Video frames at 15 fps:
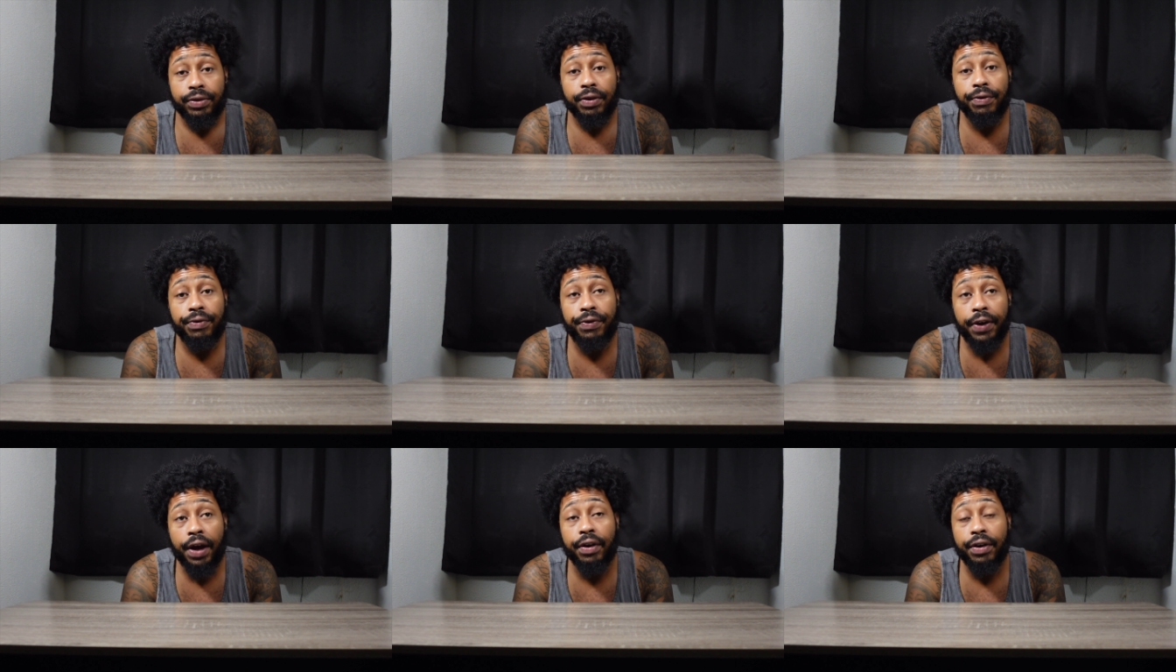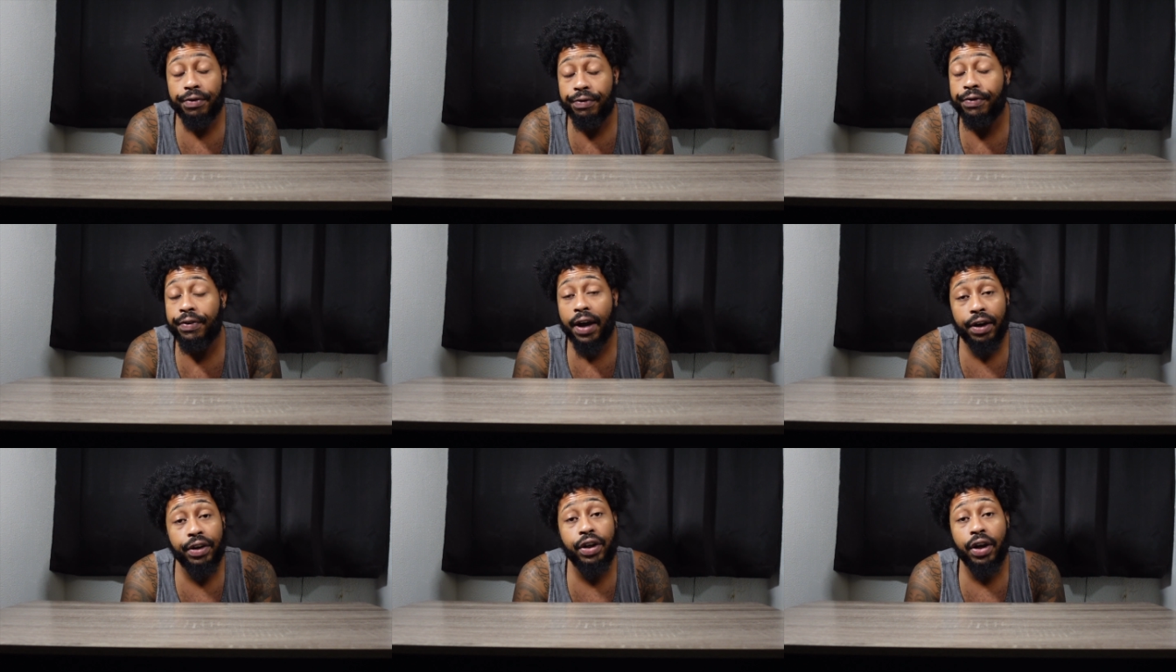very
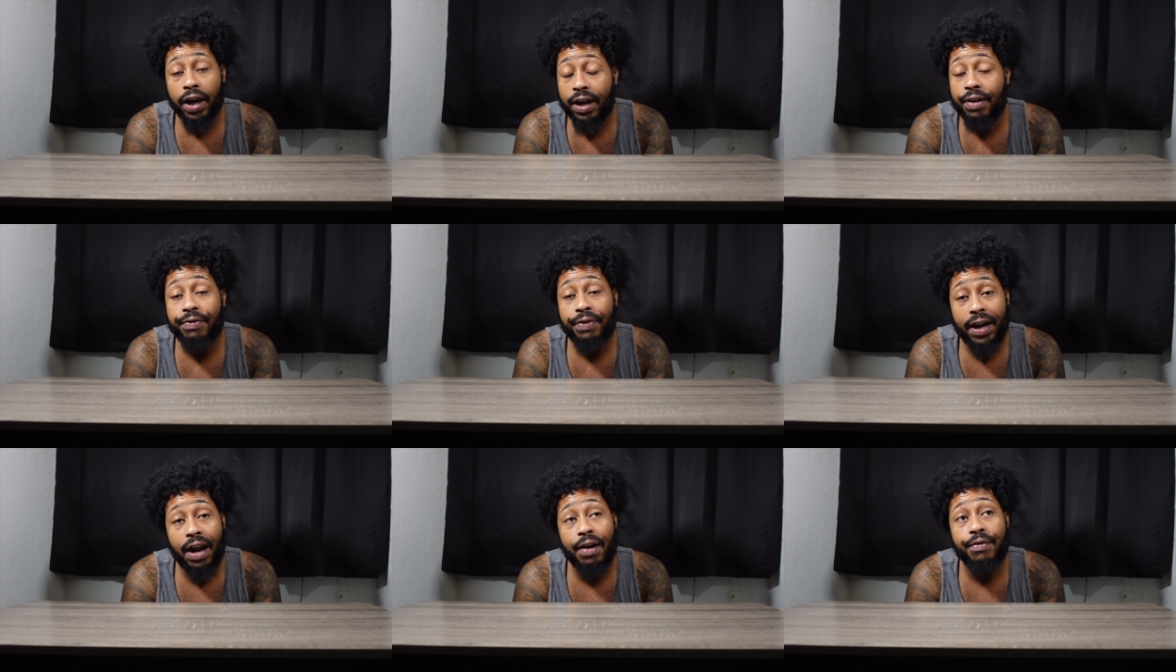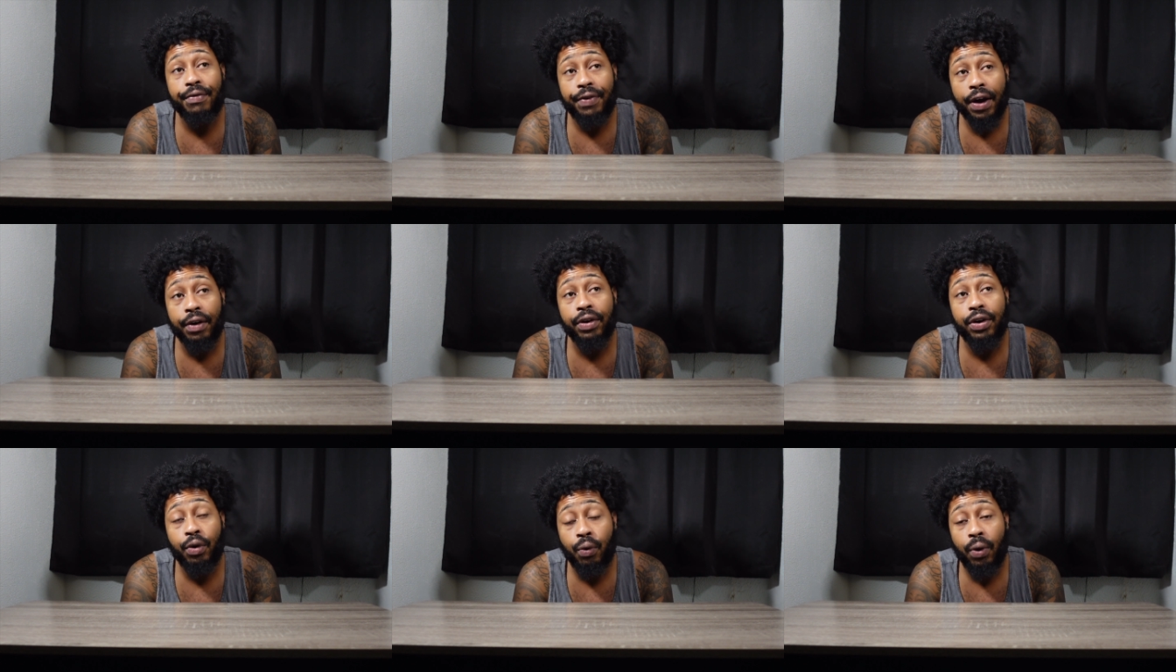very you're gonna find out
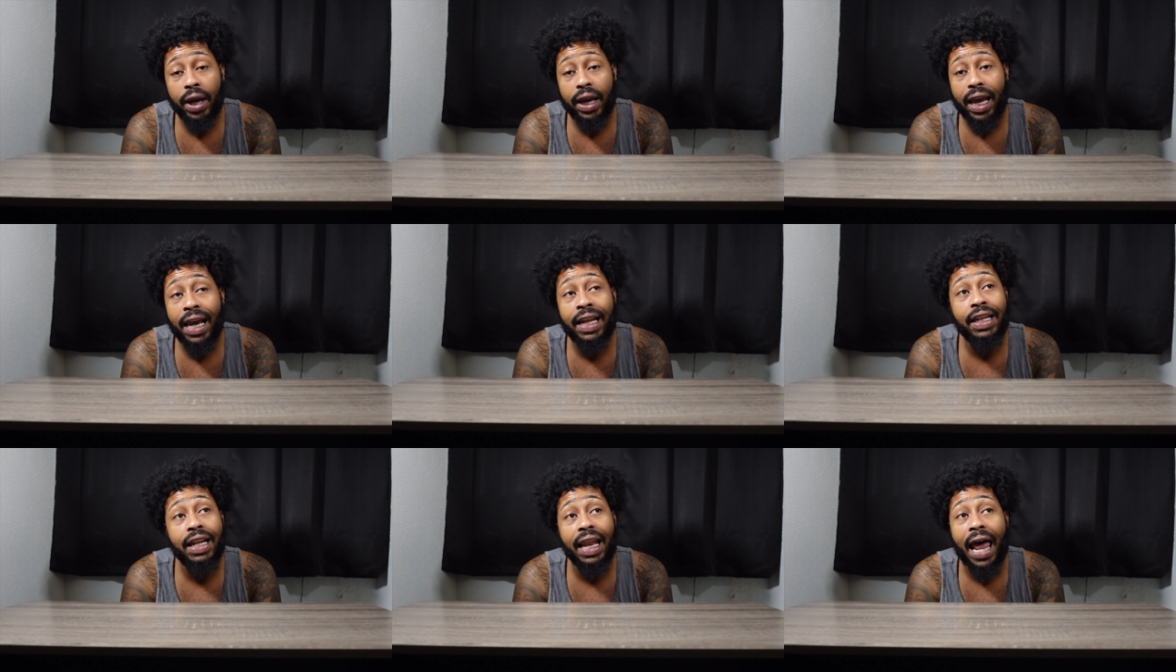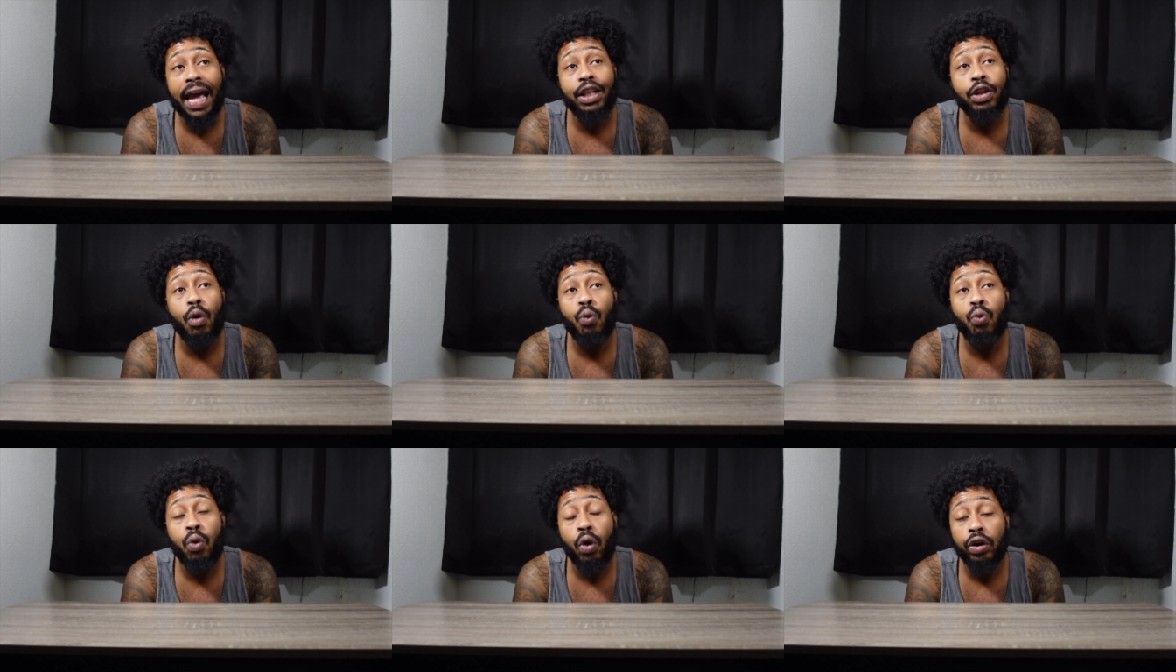very quick in the like the
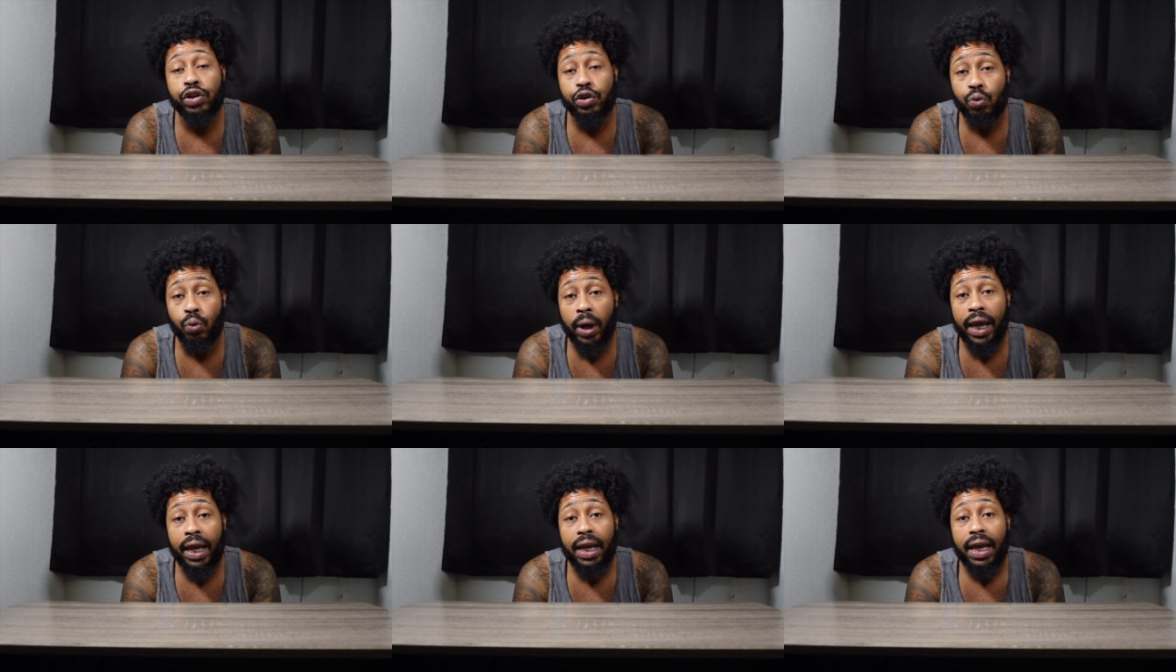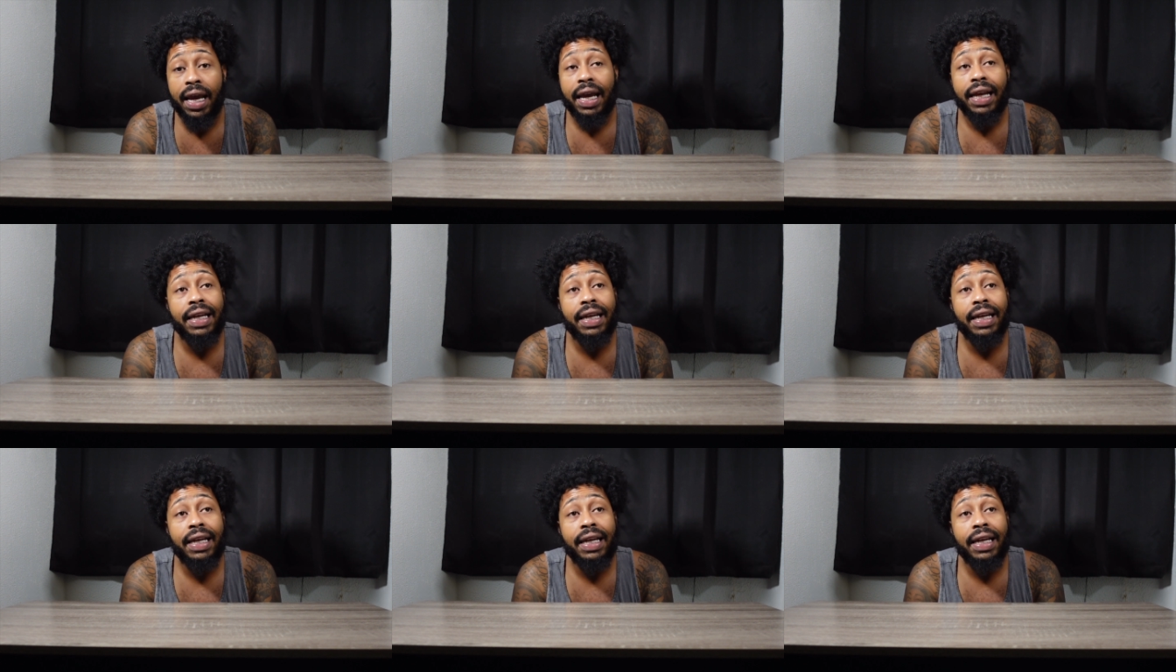worst way